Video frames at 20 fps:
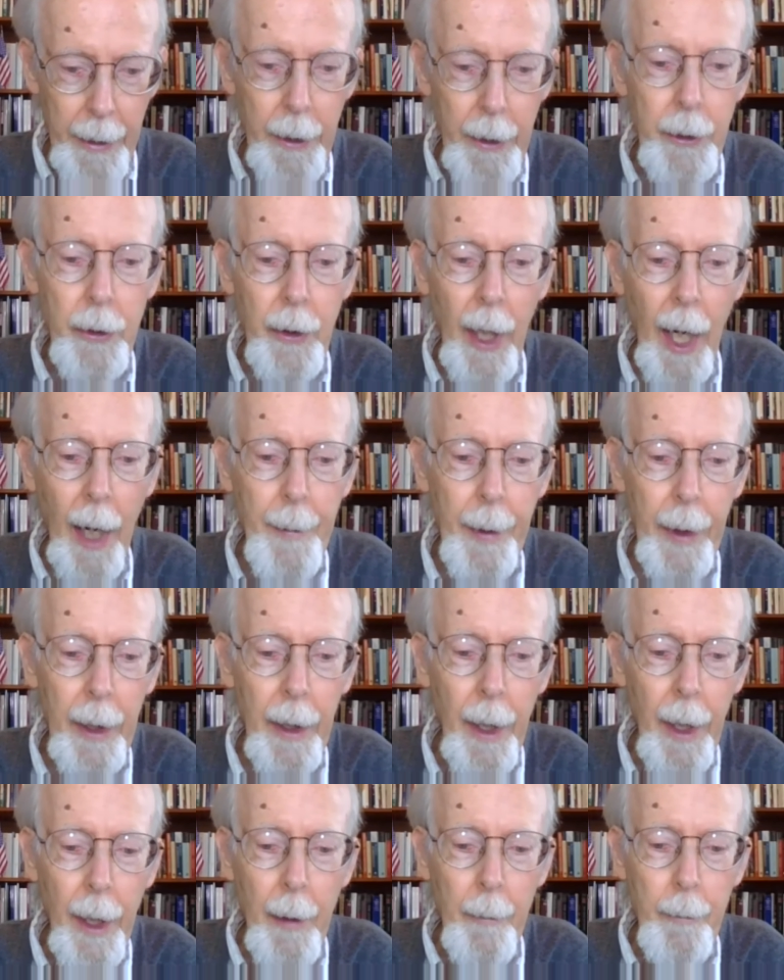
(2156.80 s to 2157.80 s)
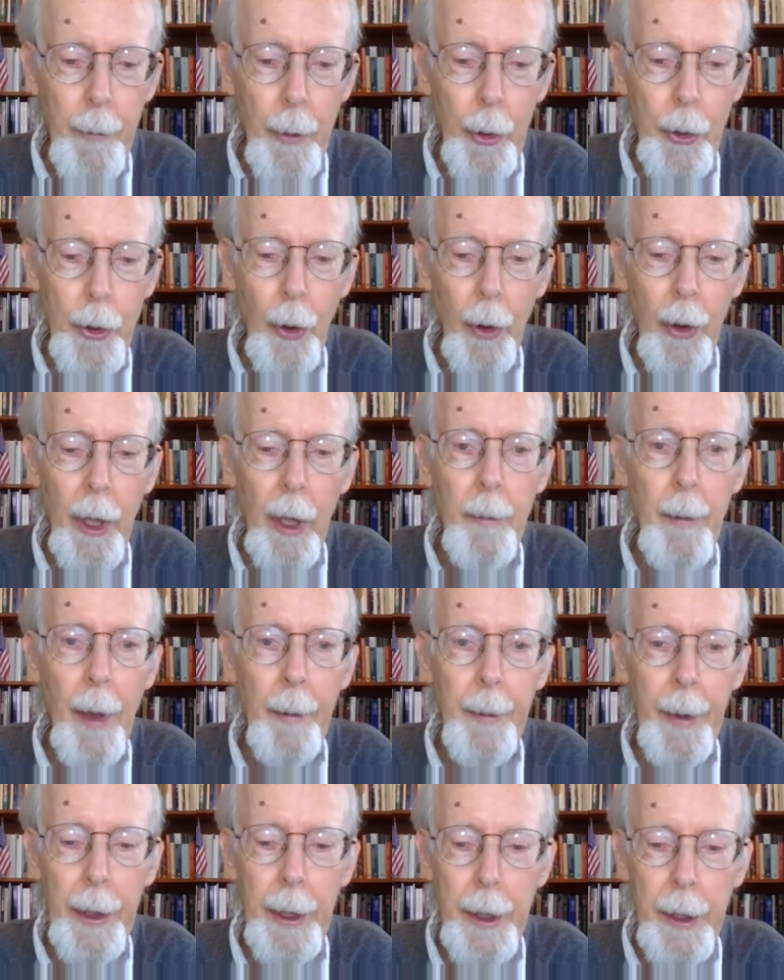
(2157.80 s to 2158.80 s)
in describing mutual
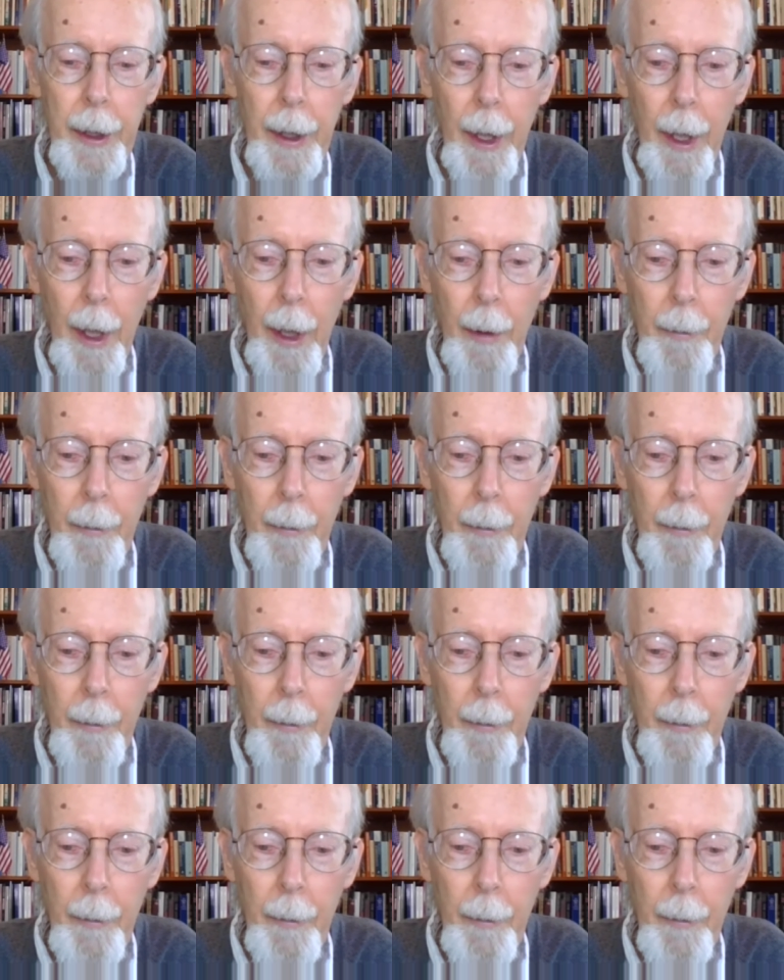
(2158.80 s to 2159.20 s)
commitments